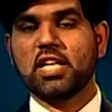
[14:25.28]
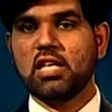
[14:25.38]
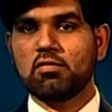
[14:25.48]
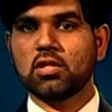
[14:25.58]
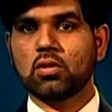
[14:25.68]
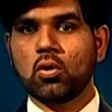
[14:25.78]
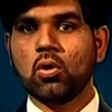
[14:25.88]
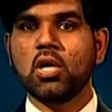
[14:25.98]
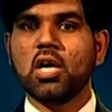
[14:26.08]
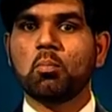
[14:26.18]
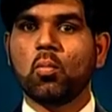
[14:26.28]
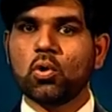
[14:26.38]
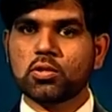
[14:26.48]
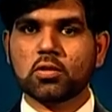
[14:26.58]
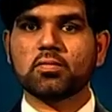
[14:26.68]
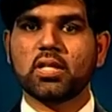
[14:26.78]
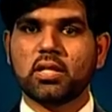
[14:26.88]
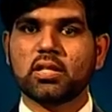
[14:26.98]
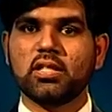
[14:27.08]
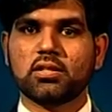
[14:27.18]
Even though most of their
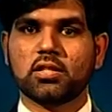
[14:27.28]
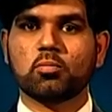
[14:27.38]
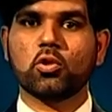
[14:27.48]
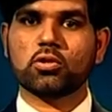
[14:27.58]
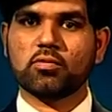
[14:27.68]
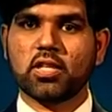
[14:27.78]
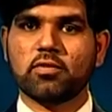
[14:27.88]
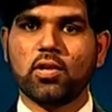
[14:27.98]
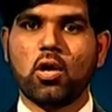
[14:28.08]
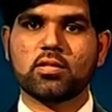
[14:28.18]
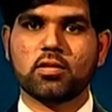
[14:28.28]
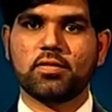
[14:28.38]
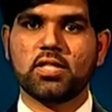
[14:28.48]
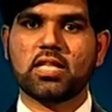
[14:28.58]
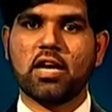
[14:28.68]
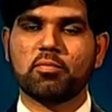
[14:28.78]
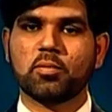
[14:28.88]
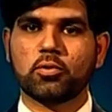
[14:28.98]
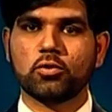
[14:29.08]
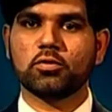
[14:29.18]
research, most of their philosophies have been
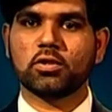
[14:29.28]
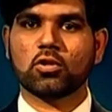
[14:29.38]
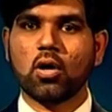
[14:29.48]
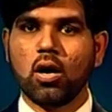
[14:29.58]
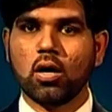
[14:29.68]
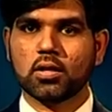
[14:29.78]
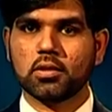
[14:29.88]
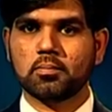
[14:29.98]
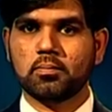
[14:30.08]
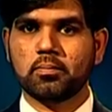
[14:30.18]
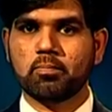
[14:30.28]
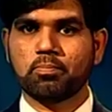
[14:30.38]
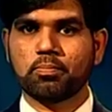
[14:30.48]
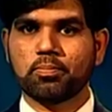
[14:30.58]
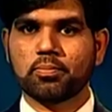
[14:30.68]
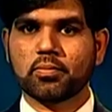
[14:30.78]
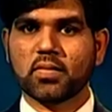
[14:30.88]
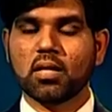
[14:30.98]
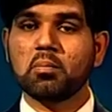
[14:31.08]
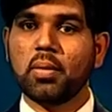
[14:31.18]
proven wrong,
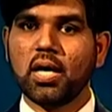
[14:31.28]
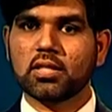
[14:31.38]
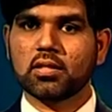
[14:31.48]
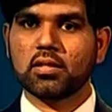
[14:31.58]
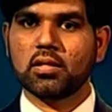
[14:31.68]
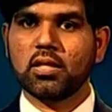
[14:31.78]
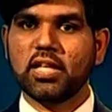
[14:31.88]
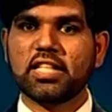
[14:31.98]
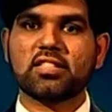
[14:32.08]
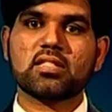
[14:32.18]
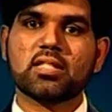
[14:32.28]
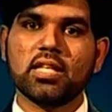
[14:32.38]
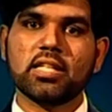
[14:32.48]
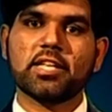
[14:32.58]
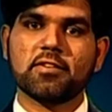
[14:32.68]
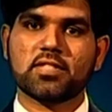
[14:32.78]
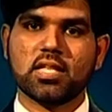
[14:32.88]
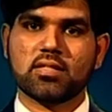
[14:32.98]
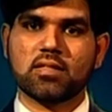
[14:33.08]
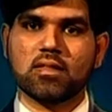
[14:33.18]
but it still gives
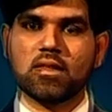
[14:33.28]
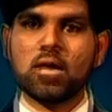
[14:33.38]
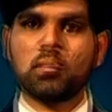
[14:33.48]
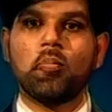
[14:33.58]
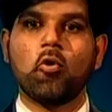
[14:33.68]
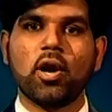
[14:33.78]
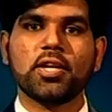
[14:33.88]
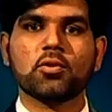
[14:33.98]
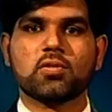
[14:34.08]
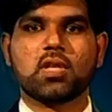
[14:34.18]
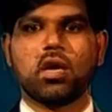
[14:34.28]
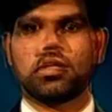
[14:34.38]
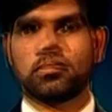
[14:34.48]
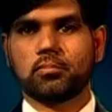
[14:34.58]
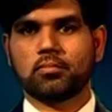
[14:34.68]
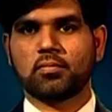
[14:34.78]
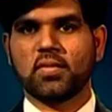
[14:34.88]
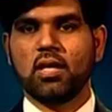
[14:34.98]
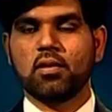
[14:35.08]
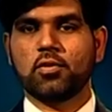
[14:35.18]
us a point to start.
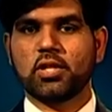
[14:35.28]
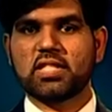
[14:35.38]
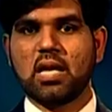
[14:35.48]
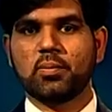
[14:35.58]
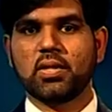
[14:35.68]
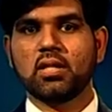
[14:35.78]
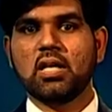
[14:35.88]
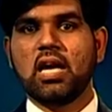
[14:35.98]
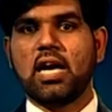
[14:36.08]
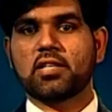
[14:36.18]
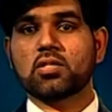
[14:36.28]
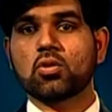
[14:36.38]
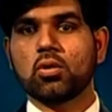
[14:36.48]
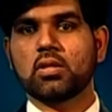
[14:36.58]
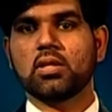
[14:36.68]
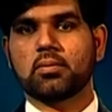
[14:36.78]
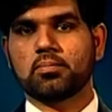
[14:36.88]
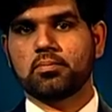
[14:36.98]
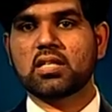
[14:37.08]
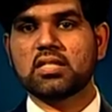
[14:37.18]
For example, Aristotle
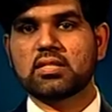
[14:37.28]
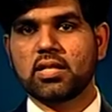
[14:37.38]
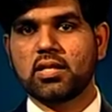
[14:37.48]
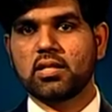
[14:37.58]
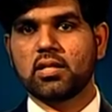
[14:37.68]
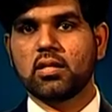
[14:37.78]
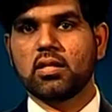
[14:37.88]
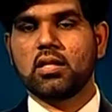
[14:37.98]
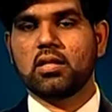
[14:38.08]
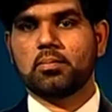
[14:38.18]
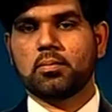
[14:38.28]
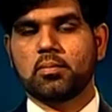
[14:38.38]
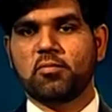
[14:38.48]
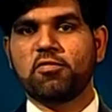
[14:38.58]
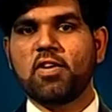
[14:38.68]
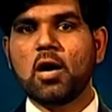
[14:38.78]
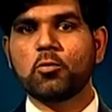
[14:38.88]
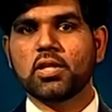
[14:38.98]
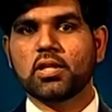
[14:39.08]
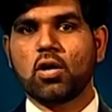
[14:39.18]
considered
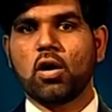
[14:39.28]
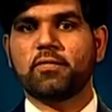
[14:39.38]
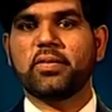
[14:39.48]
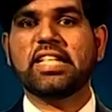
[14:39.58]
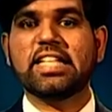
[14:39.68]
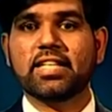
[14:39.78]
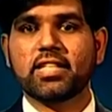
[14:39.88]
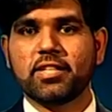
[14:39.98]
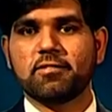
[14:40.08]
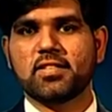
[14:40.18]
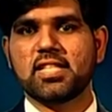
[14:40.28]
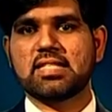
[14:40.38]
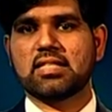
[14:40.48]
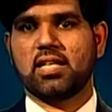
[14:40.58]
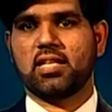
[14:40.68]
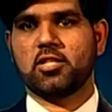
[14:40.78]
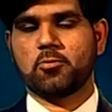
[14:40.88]
founder of deductive reasoning.